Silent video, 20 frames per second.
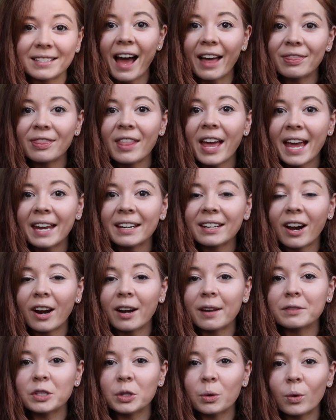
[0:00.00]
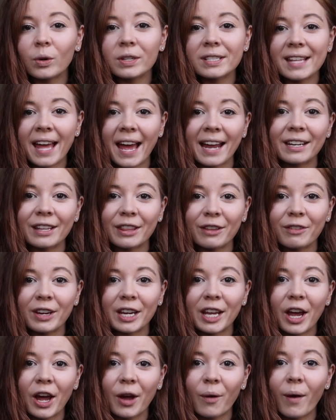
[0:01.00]
And then kind of towards the end of the
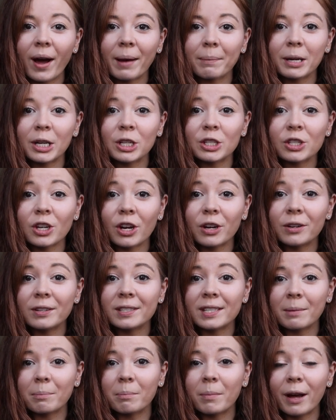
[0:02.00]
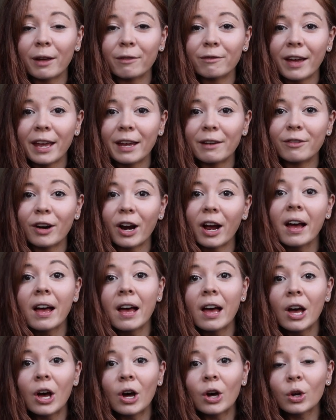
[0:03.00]
video, I'm going to show you some of my favorite
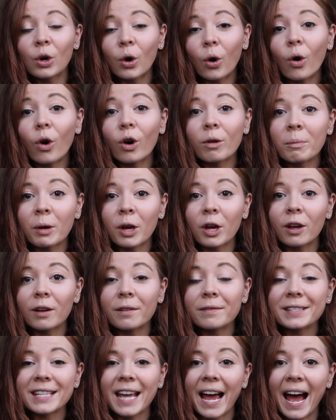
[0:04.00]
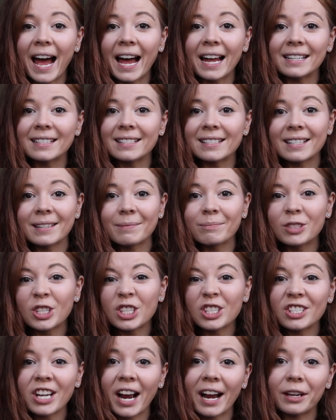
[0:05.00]
core moves and
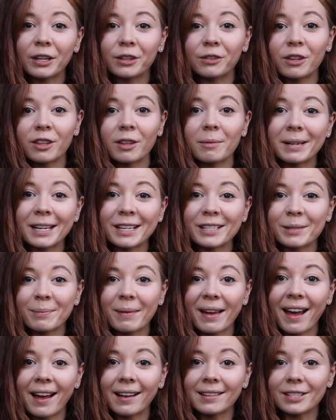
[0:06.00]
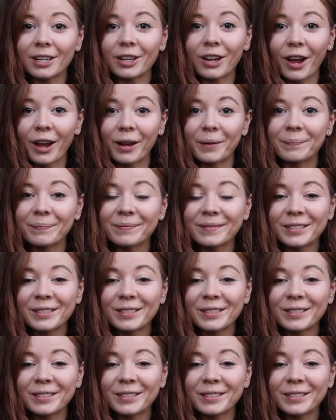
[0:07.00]
just chat you through them a little bit as I go.